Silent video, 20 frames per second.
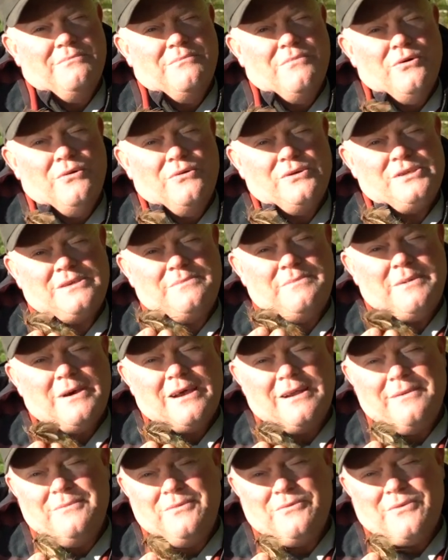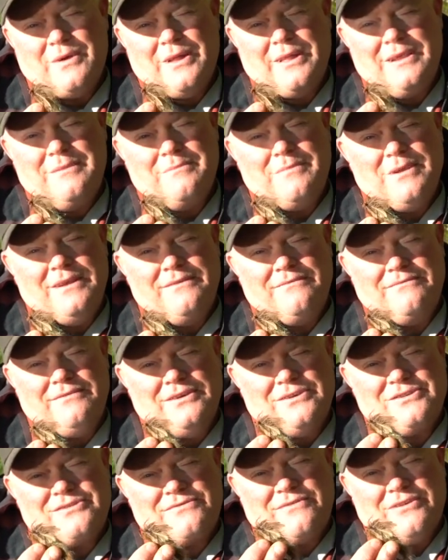Most bottom dwelling bait
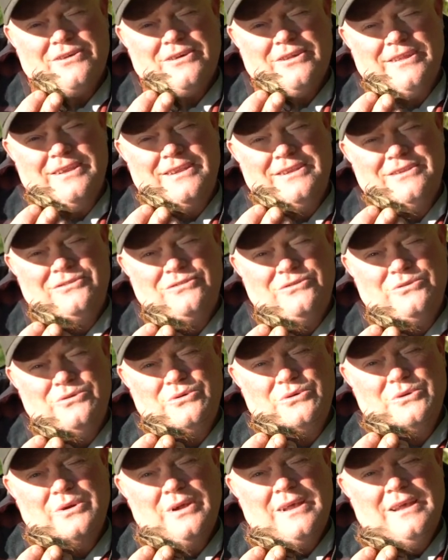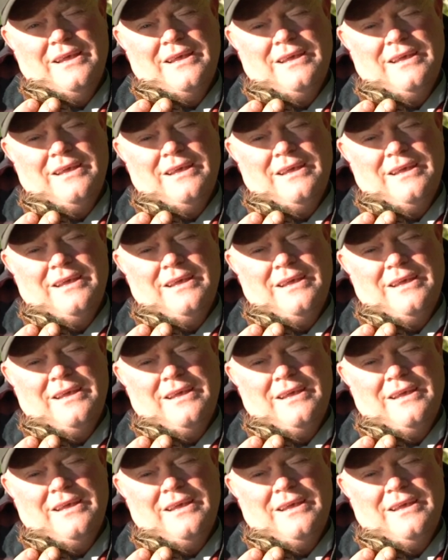fish fall into